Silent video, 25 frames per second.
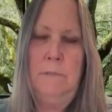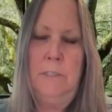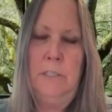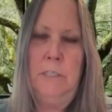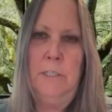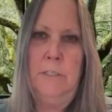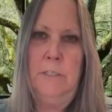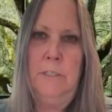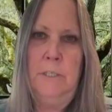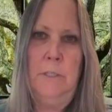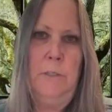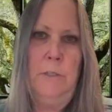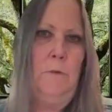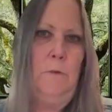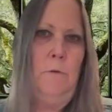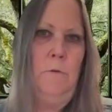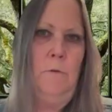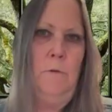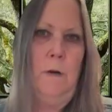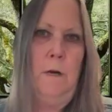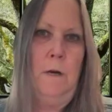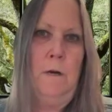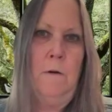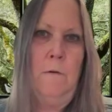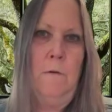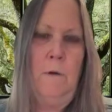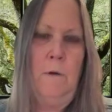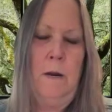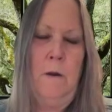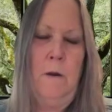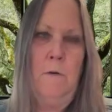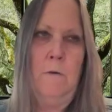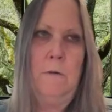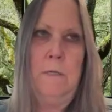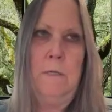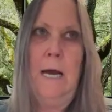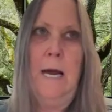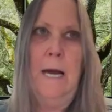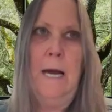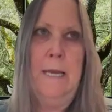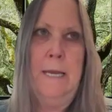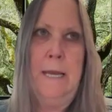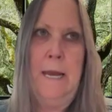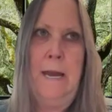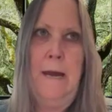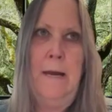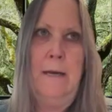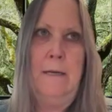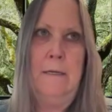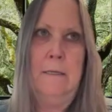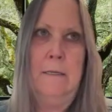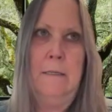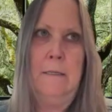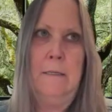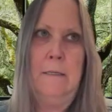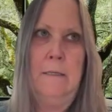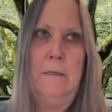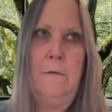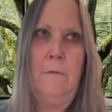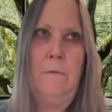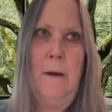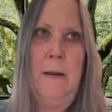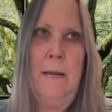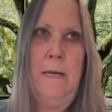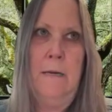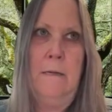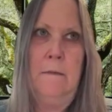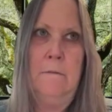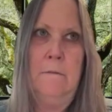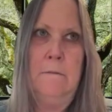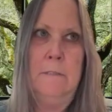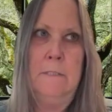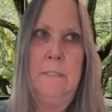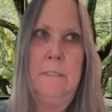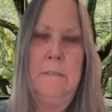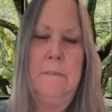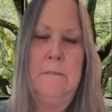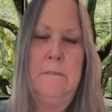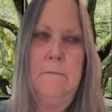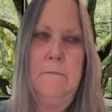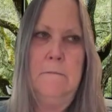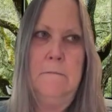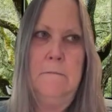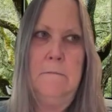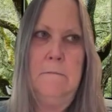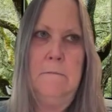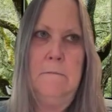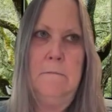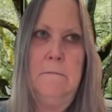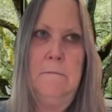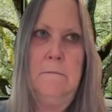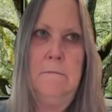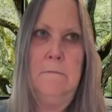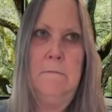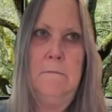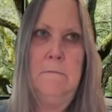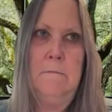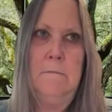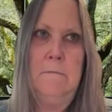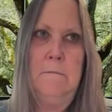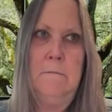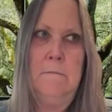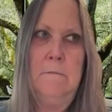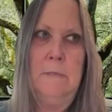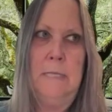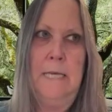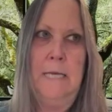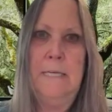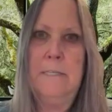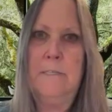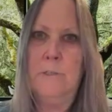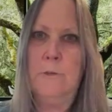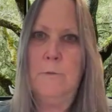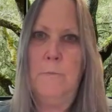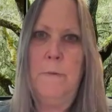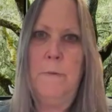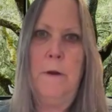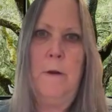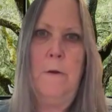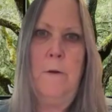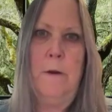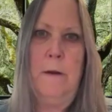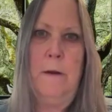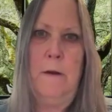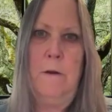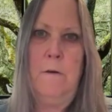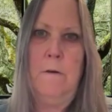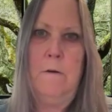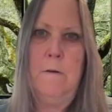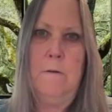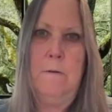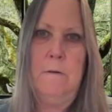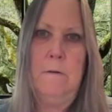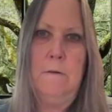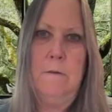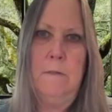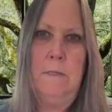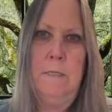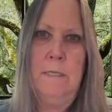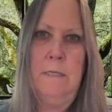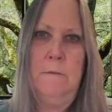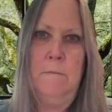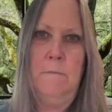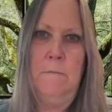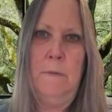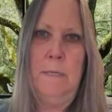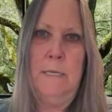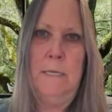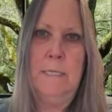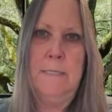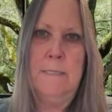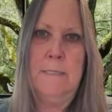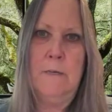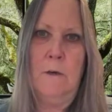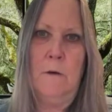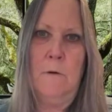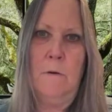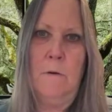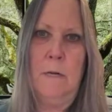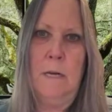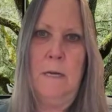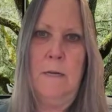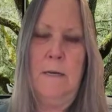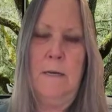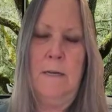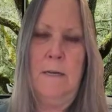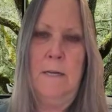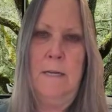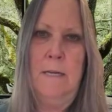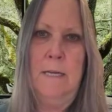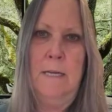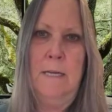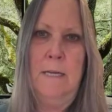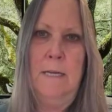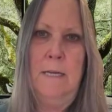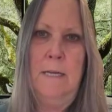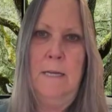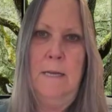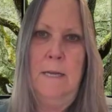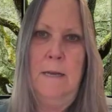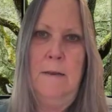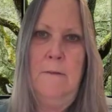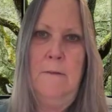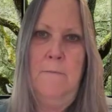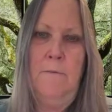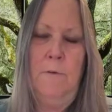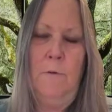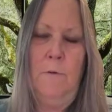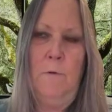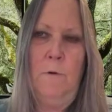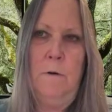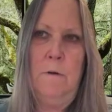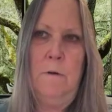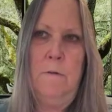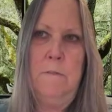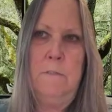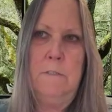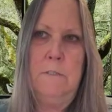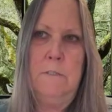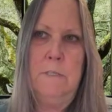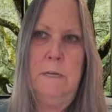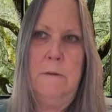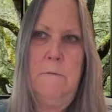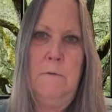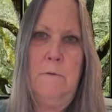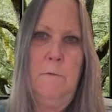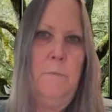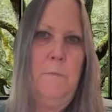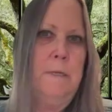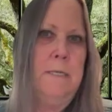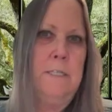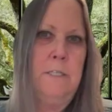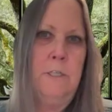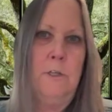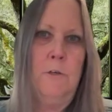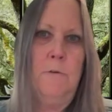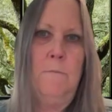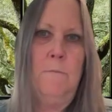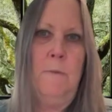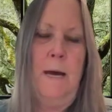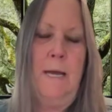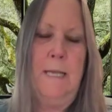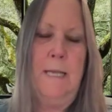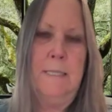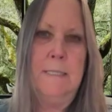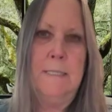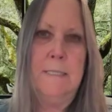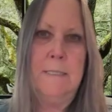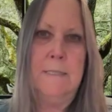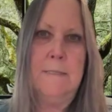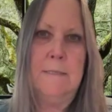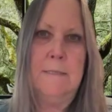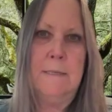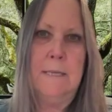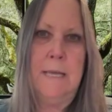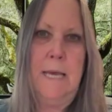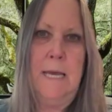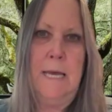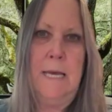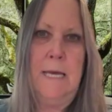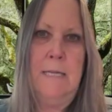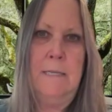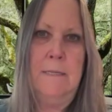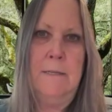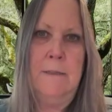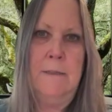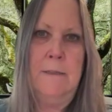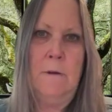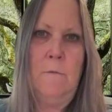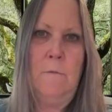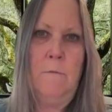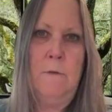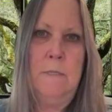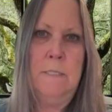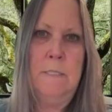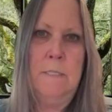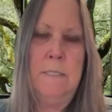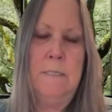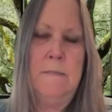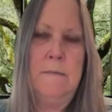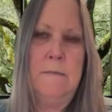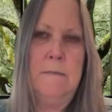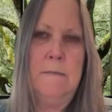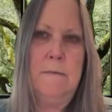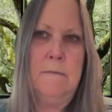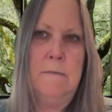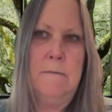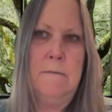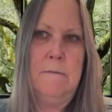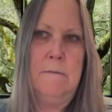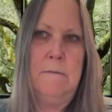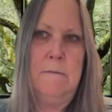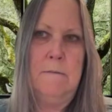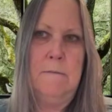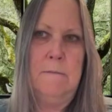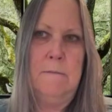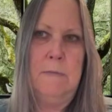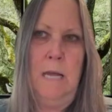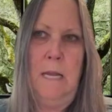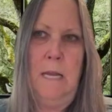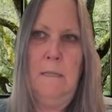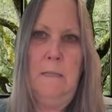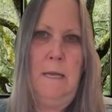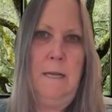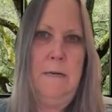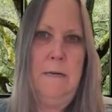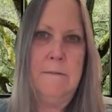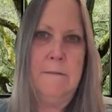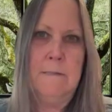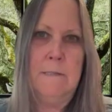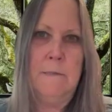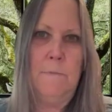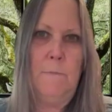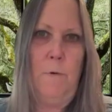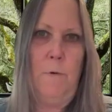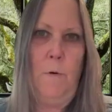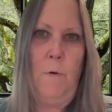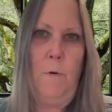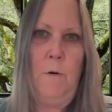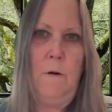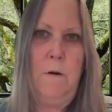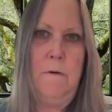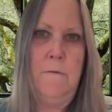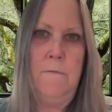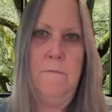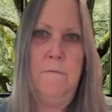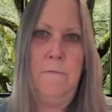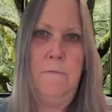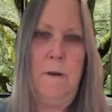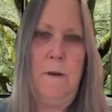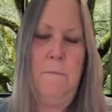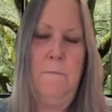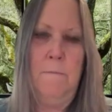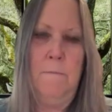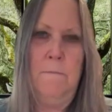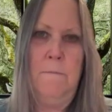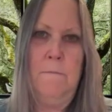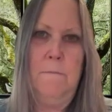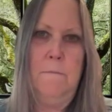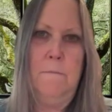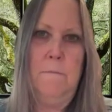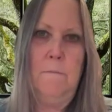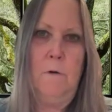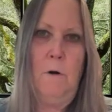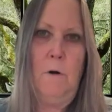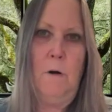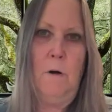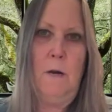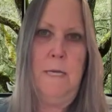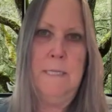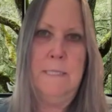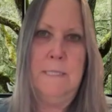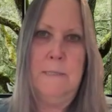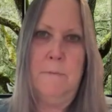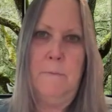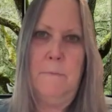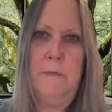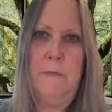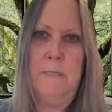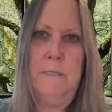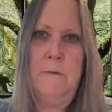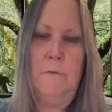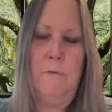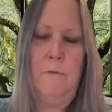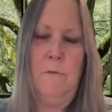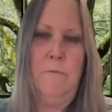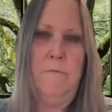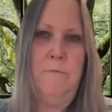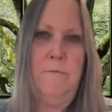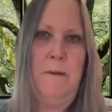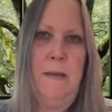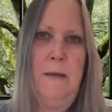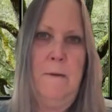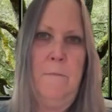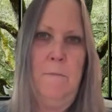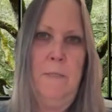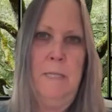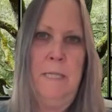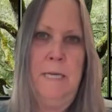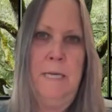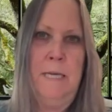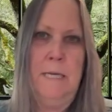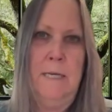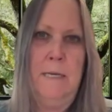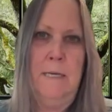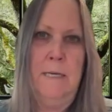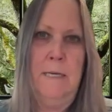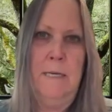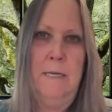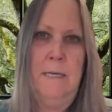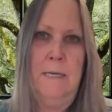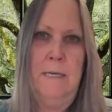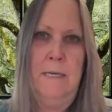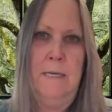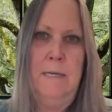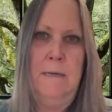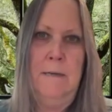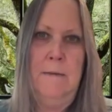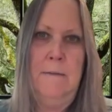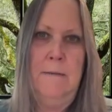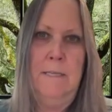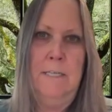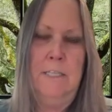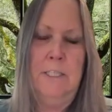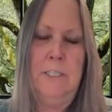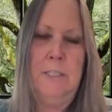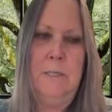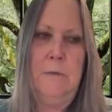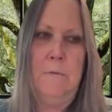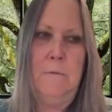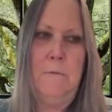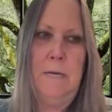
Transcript: canoe or kayak around Lake Superior in Minnesota for it would be 2 months. And there was not a lot of support from her husband or her family that she